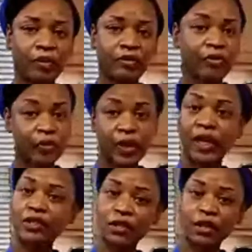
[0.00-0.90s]
Food
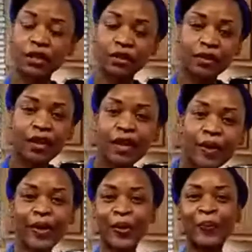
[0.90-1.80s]
tastes good.
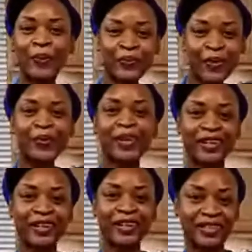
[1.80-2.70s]
People are willing
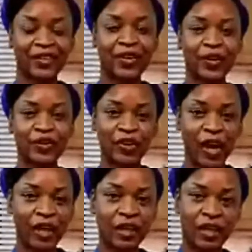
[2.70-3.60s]

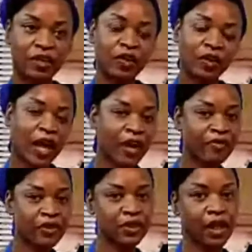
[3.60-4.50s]
to, try it, and you
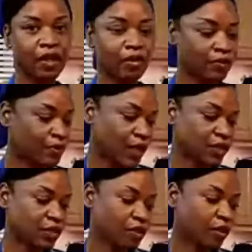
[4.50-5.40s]
don't have to say
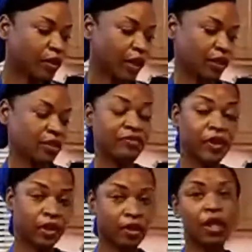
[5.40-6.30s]
necessarily that it's
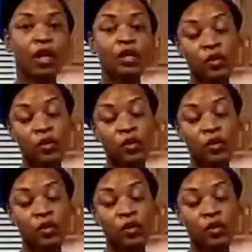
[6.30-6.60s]
vegan.